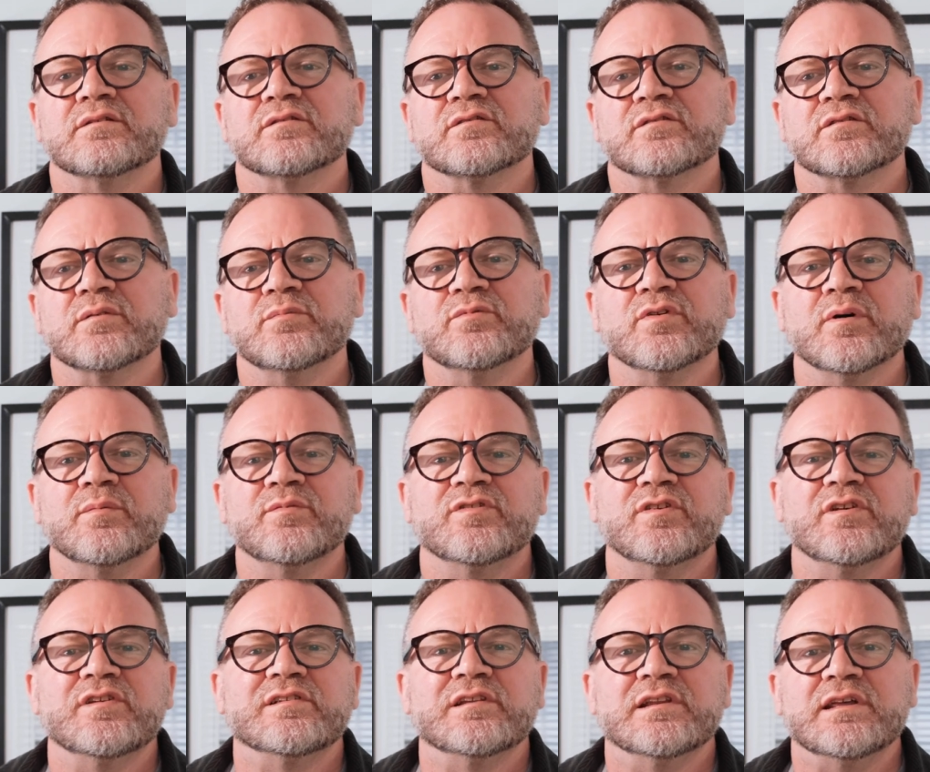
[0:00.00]
sometimes
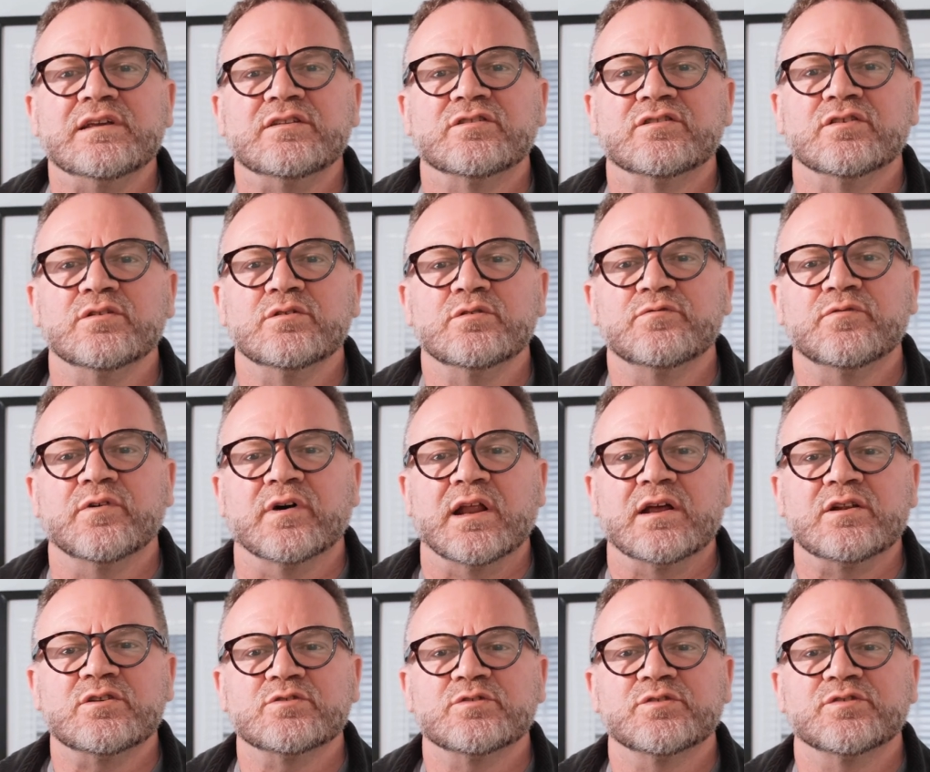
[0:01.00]
these lead to
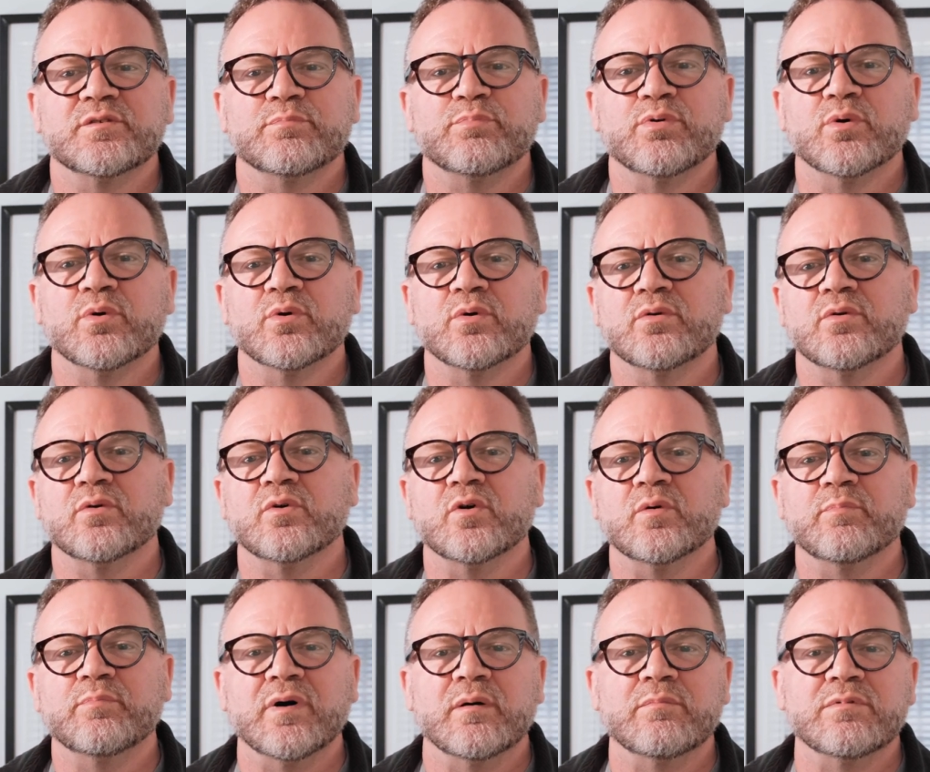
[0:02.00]
financial support or
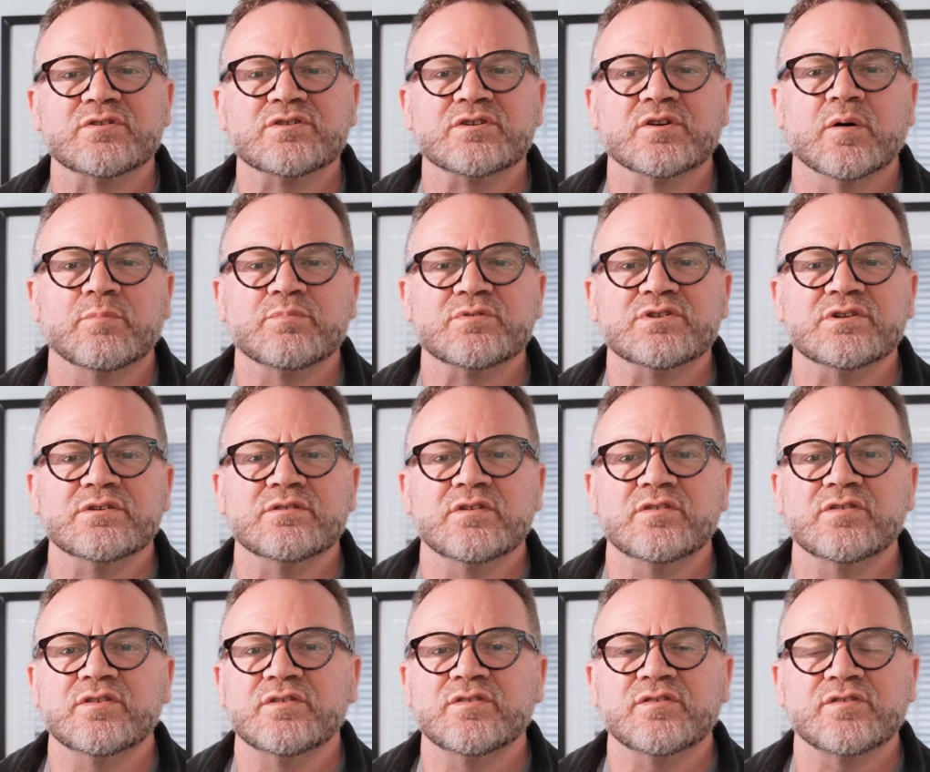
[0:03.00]
publishing
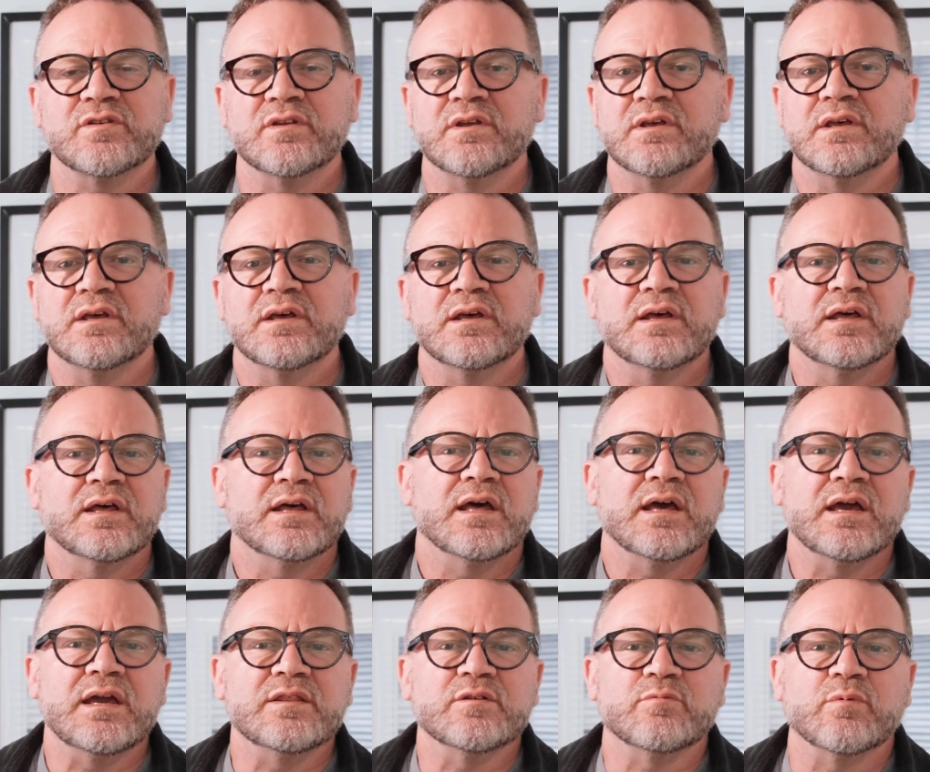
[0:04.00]
opportunities.
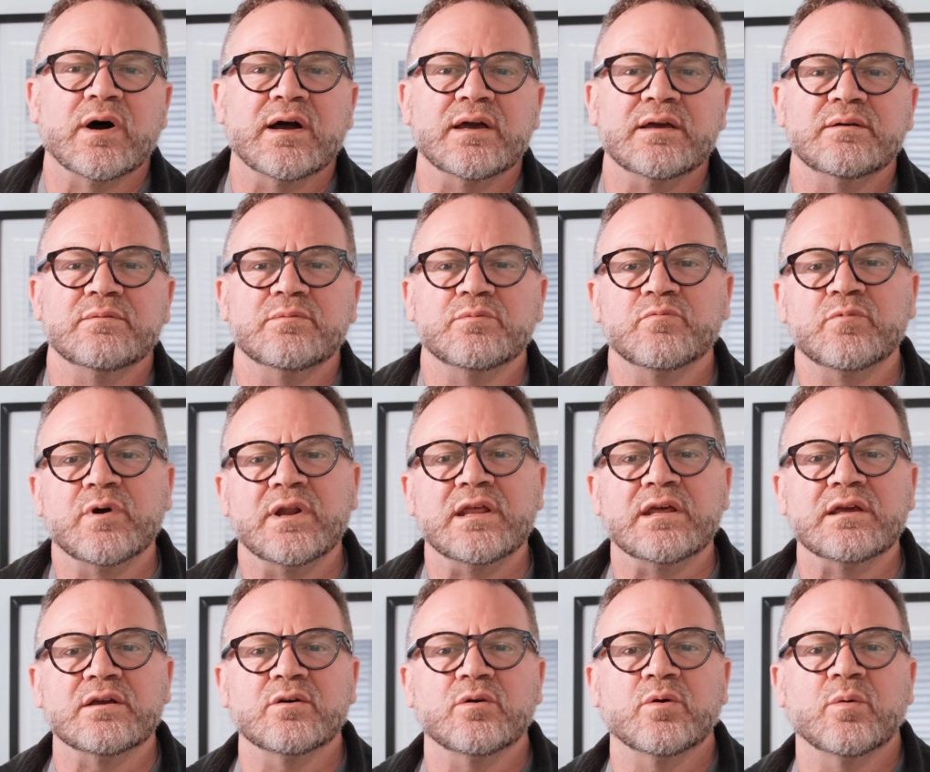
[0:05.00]
Either way,
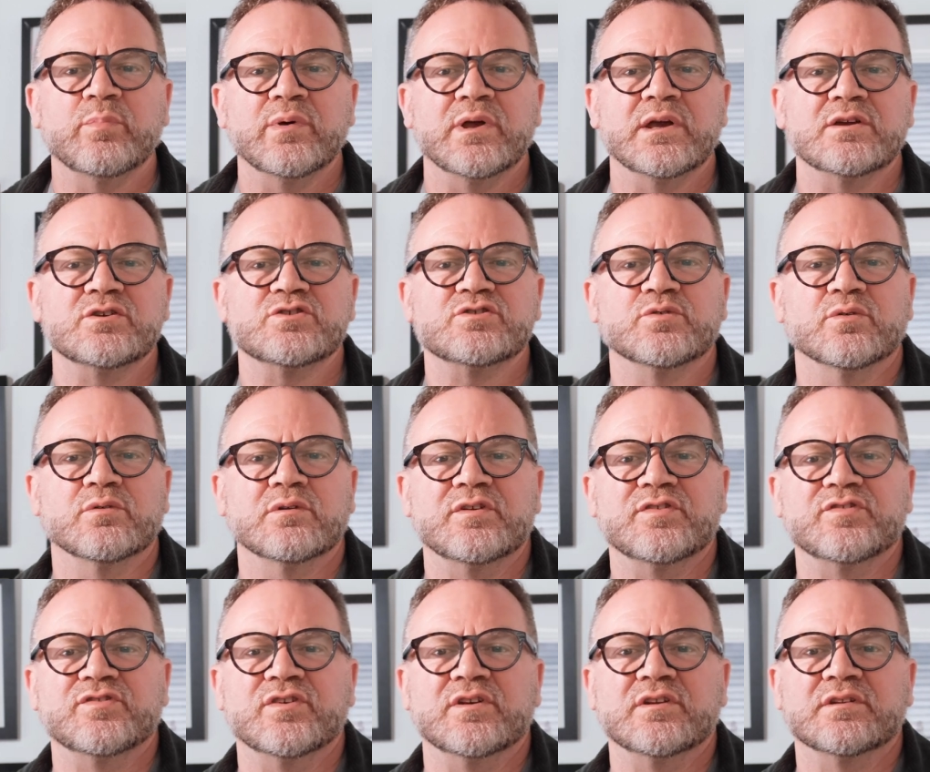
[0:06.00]
winning or being
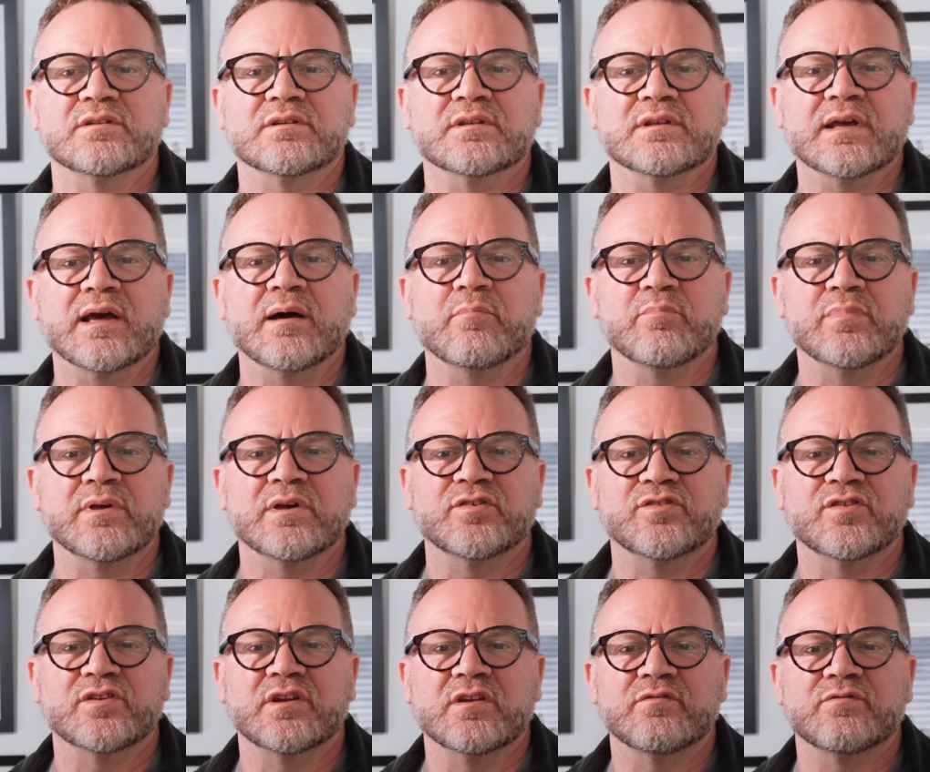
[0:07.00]
shortlisted can be a
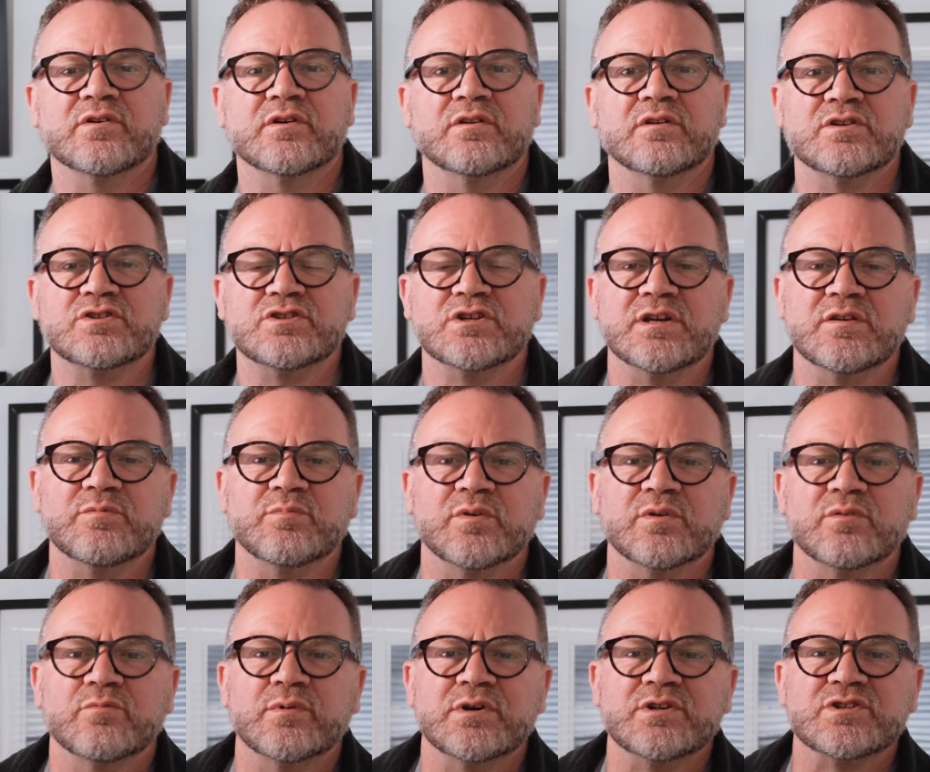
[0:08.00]
significant
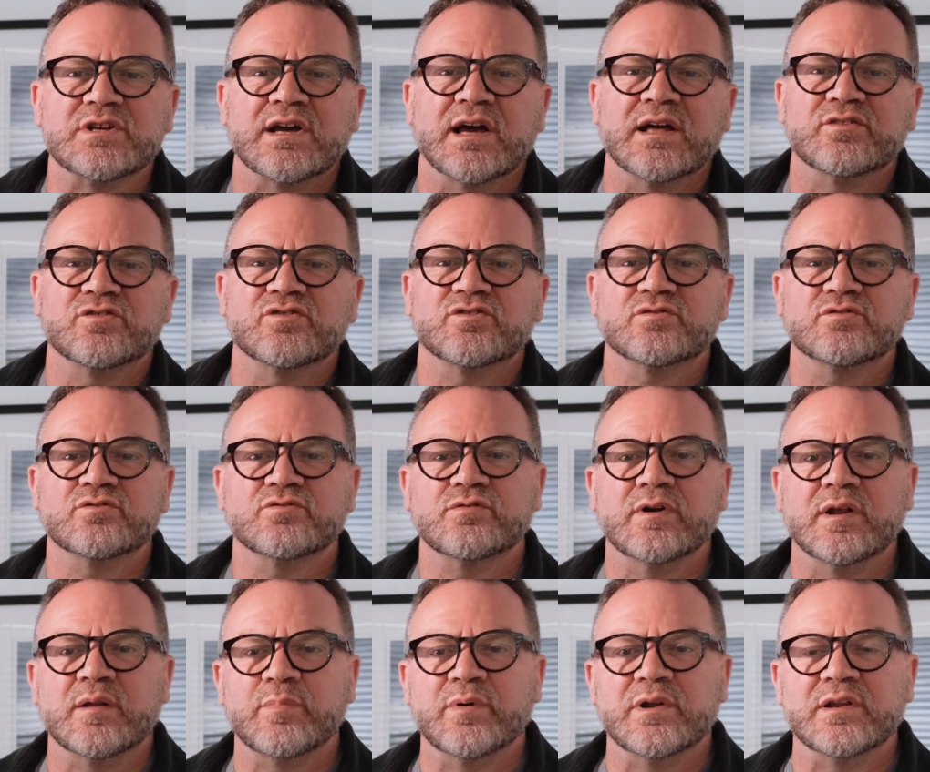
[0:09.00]
achievement which adds
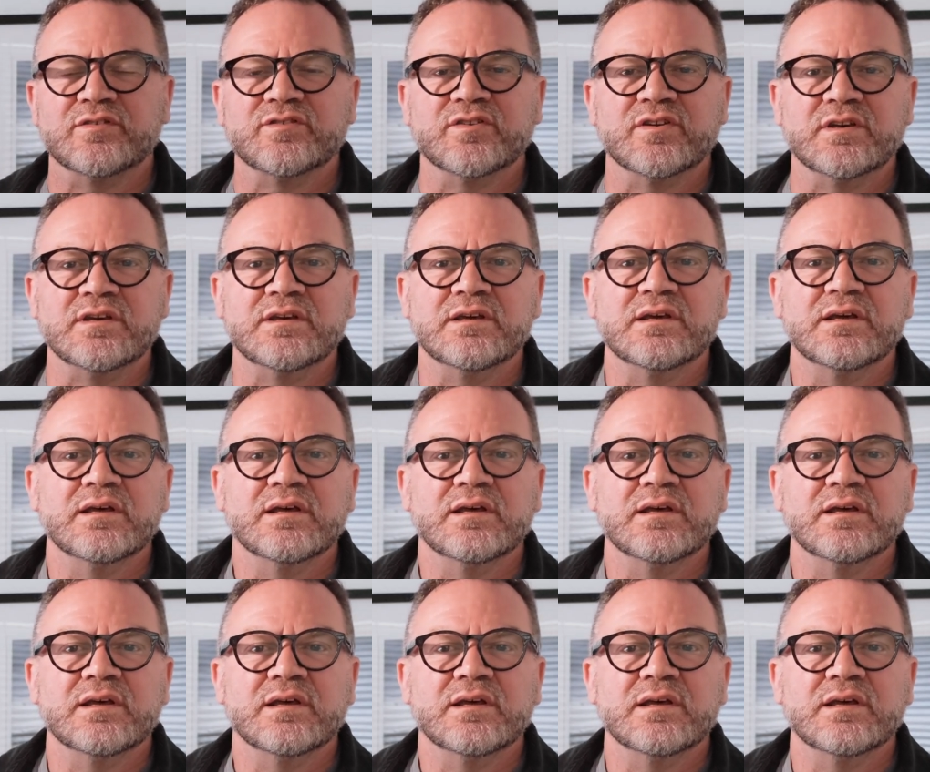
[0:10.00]
credibility